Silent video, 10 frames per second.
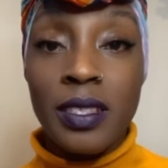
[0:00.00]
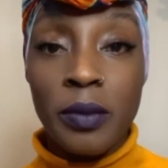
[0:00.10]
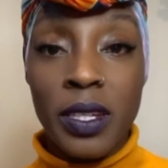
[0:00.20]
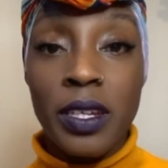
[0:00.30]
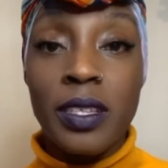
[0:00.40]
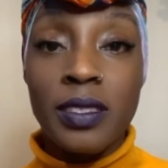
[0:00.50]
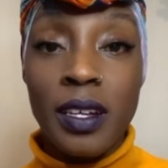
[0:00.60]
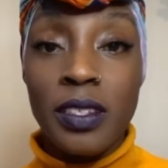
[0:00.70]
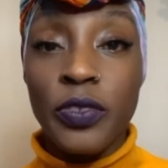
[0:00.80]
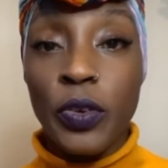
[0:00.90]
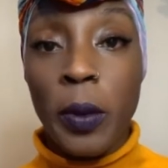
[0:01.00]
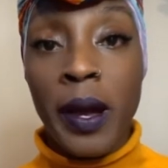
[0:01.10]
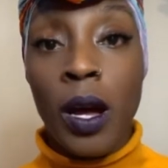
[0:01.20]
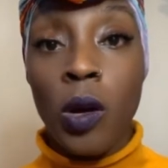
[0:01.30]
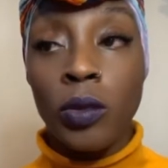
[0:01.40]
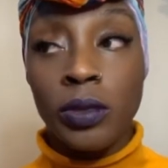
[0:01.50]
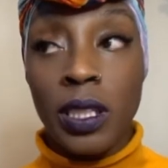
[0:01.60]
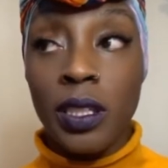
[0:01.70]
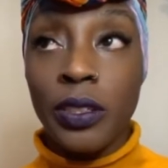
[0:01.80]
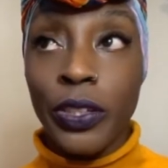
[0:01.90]
I've been a hairstylist for about
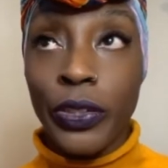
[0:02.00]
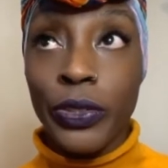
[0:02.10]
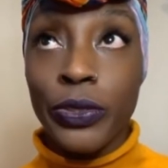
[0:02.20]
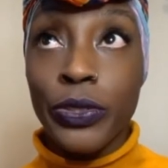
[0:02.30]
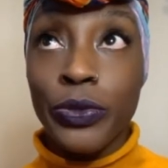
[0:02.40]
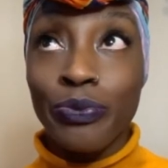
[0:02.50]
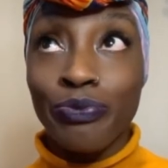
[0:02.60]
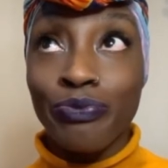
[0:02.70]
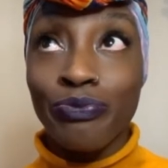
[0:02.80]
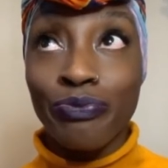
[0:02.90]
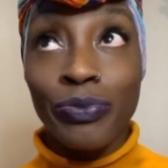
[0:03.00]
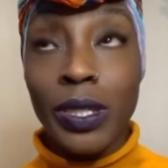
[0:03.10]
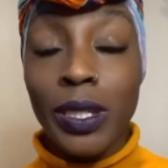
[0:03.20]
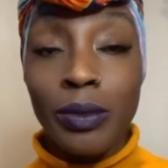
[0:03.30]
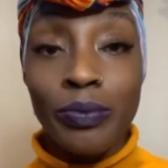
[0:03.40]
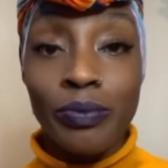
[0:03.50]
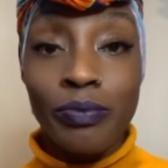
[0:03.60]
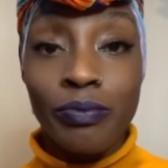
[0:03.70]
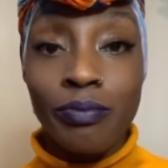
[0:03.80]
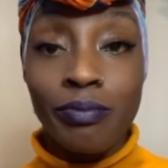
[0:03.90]
10 years. Yeah.
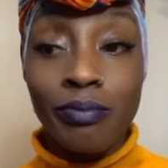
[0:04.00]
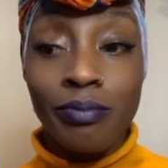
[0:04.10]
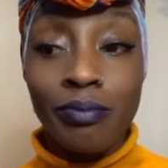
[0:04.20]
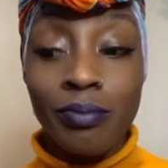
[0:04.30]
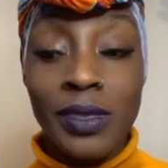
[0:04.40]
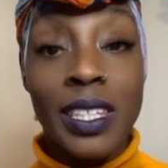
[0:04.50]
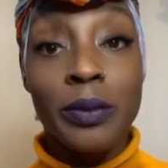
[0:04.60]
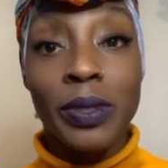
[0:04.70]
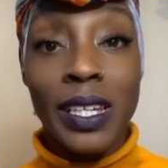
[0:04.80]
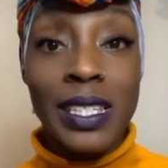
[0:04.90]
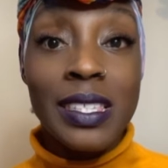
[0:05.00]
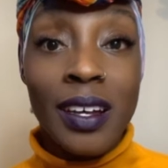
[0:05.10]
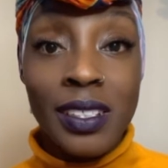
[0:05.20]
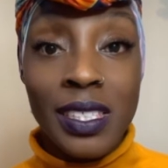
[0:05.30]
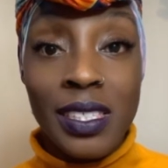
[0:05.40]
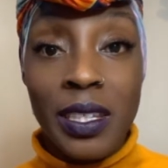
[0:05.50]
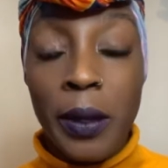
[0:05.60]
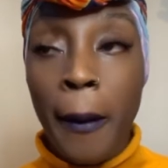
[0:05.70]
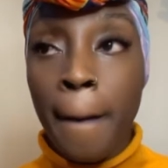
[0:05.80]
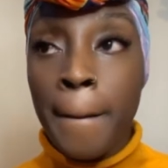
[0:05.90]
10 plus, honestly.
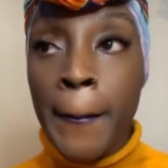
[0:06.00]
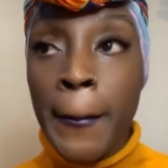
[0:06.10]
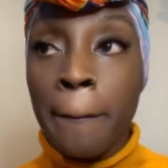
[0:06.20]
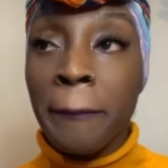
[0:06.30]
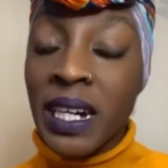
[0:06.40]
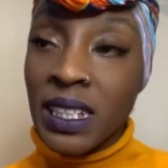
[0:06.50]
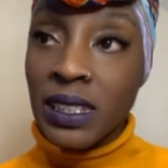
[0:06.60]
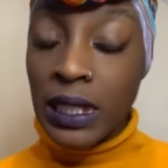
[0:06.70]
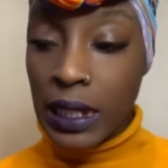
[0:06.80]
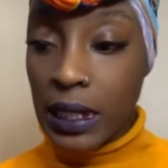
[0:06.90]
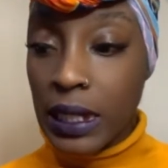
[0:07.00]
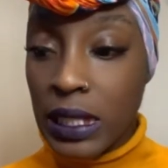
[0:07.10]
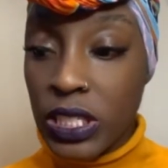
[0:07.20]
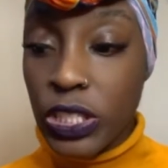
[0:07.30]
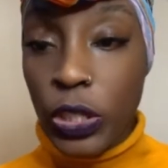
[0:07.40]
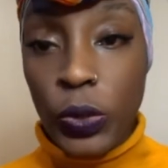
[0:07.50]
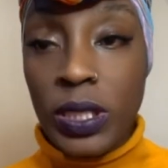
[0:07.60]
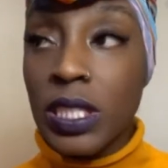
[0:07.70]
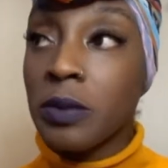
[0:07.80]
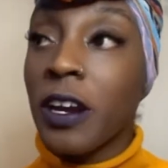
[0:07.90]
But yeah, so
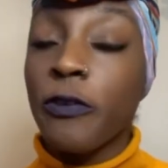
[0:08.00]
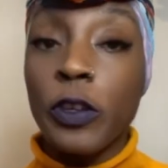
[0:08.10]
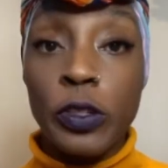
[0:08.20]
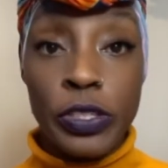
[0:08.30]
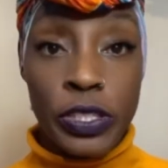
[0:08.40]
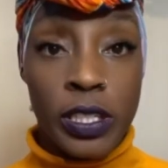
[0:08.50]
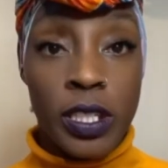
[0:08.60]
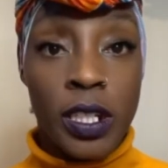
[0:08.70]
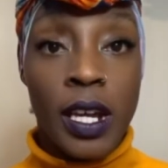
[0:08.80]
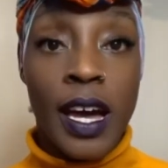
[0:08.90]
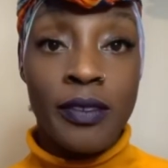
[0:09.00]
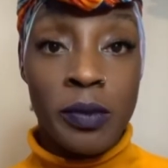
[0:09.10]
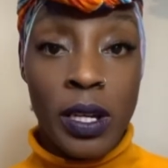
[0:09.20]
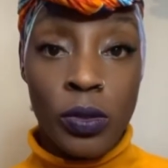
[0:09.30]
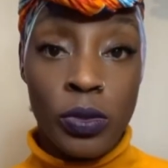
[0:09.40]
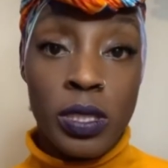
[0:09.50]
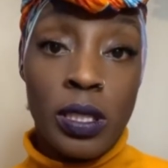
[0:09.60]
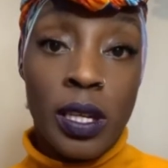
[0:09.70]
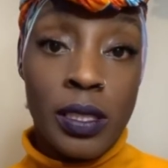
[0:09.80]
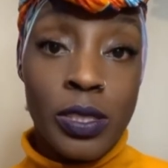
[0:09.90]
this is my first year having my own
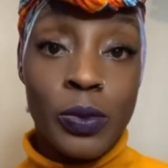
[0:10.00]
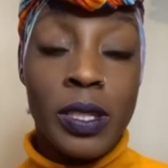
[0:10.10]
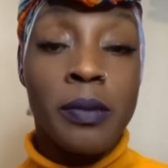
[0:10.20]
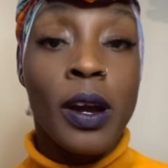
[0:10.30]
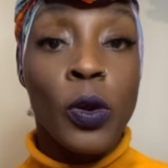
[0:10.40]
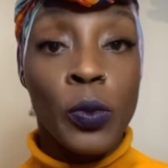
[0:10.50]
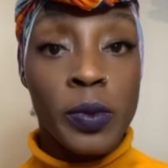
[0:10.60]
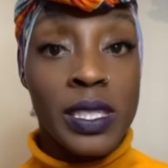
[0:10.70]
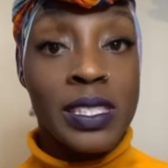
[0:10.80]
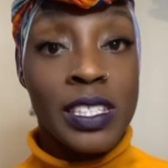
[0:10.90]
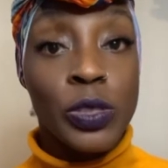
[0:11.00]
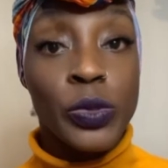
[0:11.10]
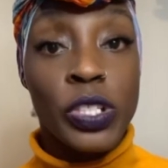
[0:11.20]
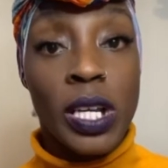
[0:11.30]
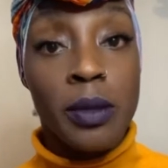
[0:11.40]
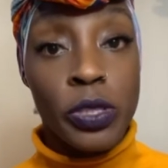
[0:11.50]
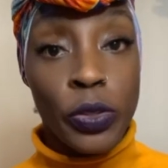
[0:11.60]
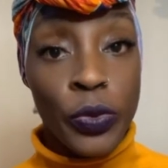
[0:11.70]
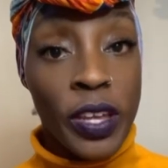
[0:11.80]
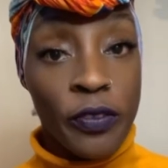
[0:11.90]
salon suite and my own business, which I'm
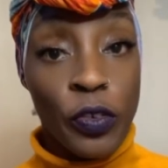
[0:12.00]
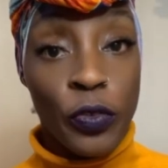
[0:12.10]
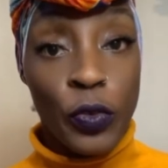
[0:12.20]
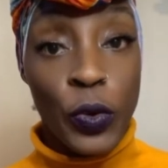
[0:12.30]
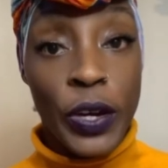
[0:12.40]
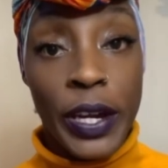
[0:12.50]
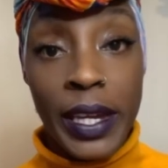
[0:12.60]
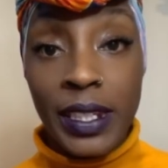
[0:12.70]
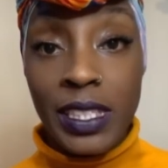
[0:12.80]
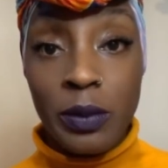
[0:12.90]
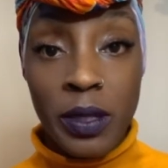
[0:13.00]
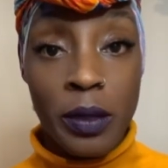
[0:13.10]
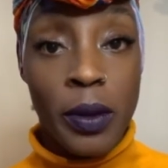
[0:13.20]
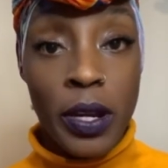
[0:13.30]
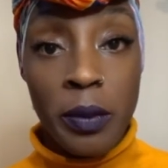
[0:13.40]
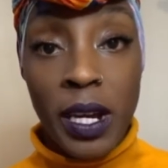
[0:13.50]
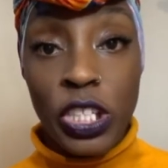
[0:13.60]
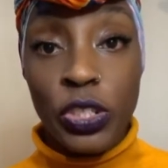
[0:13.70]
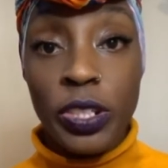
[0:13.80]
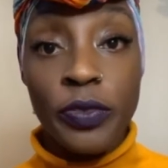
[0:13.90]
so thankful for. And it's been a part of my
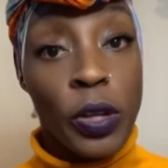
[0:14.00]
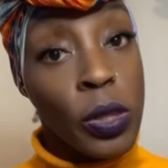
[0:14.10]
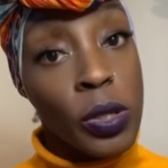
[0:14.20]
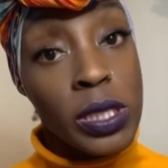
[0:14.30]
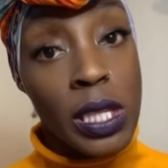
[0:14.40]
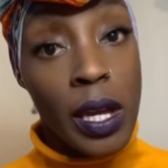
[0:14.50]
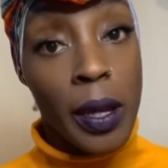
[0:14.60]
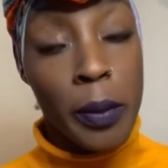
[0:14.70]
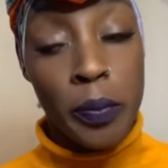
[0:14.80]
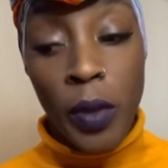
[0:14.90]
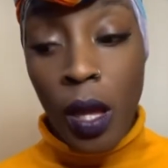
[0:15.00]
journey for a long time.